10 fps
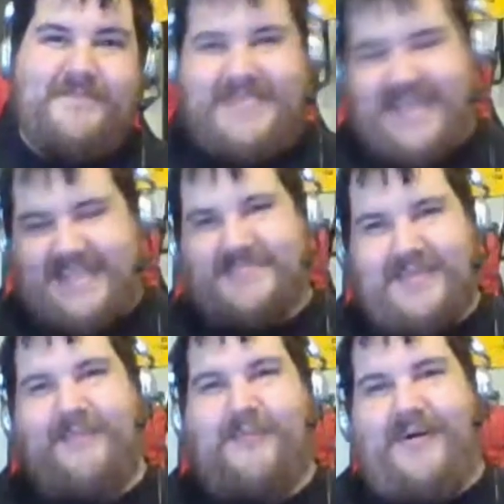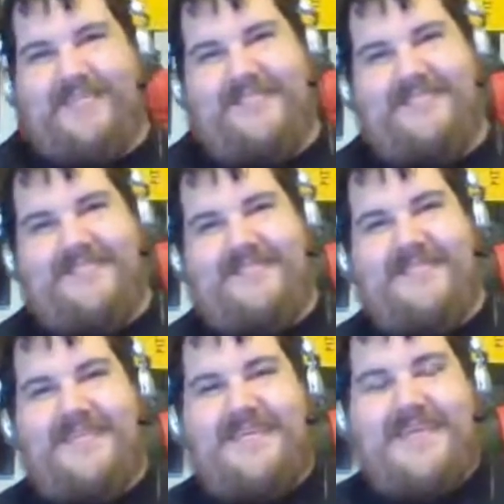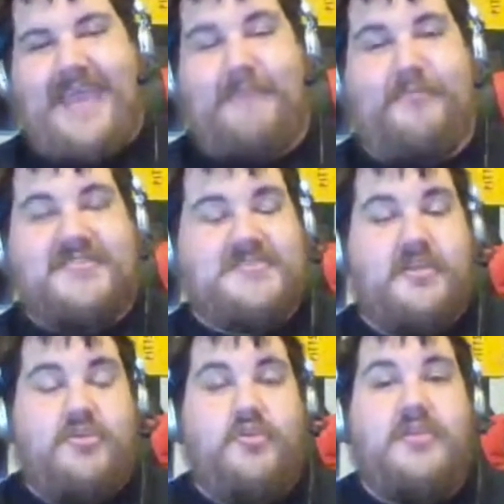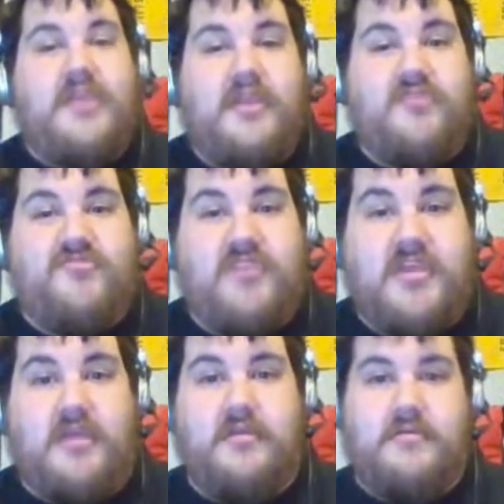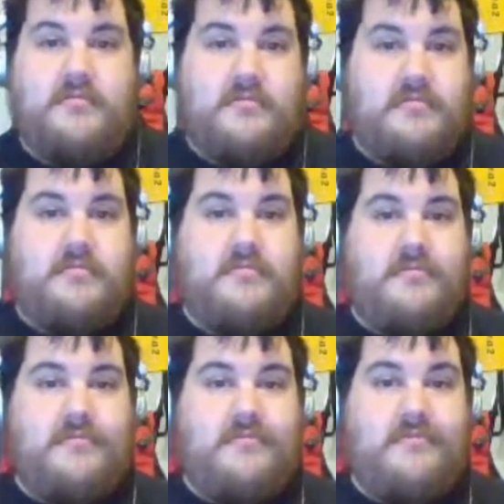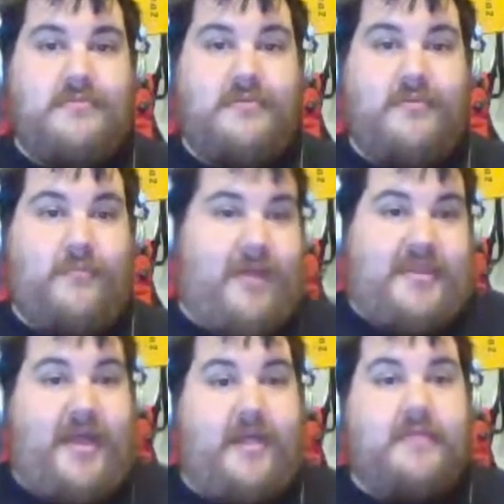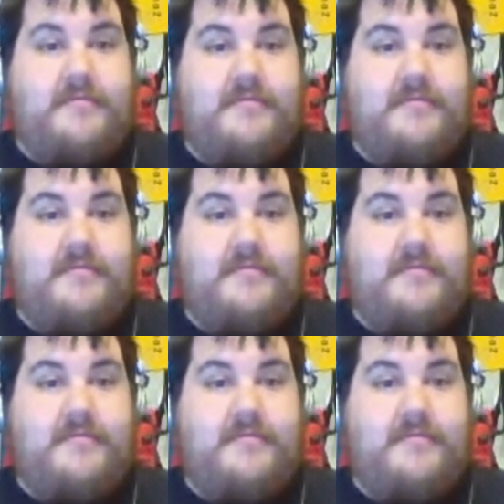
That's what I want. And plus, you can get Katrina. Mm-hmm. Why not?